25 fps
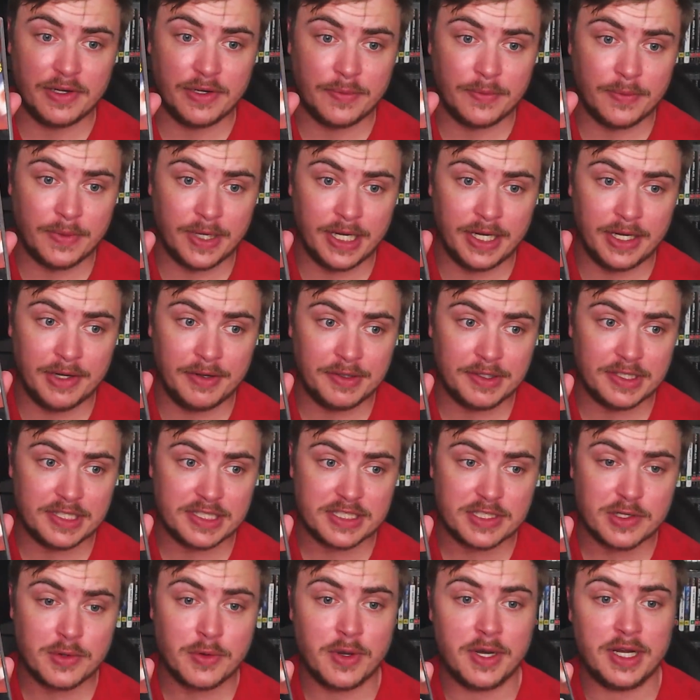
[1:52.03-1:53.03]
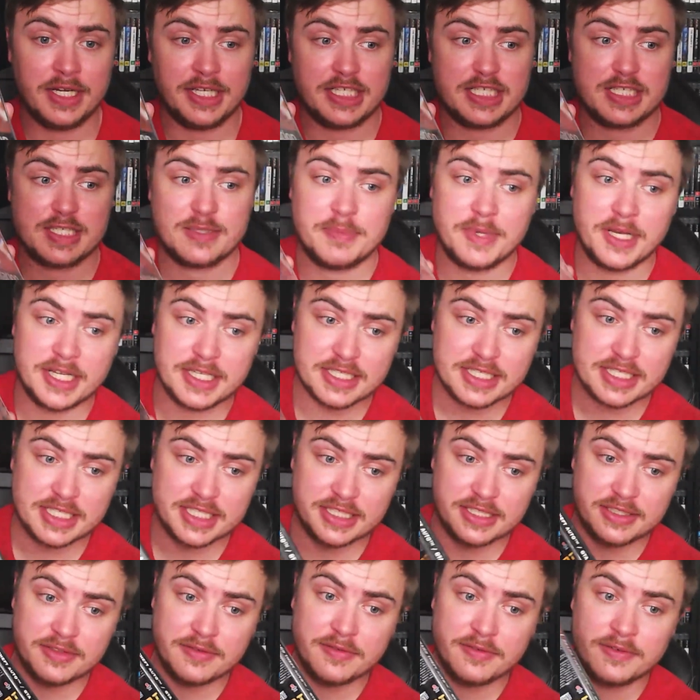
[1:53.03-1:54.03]
rare and it's quite
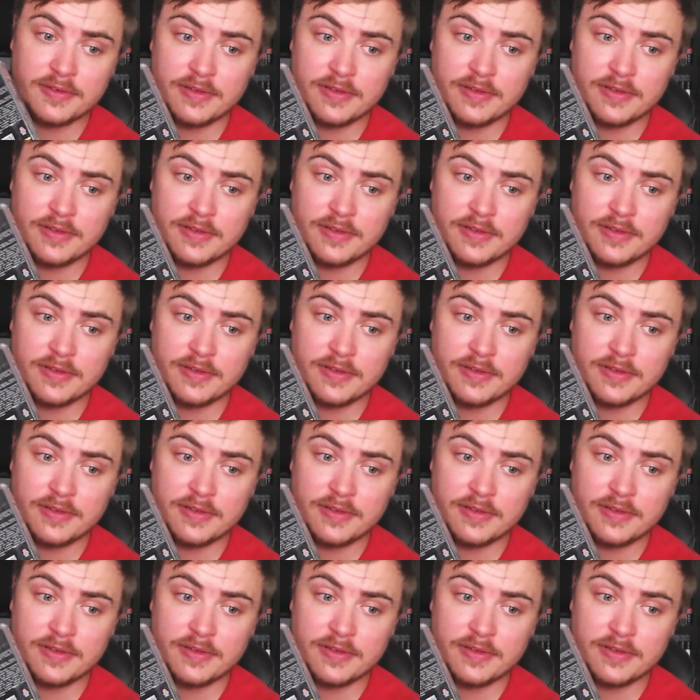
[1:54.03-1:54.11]
expensive.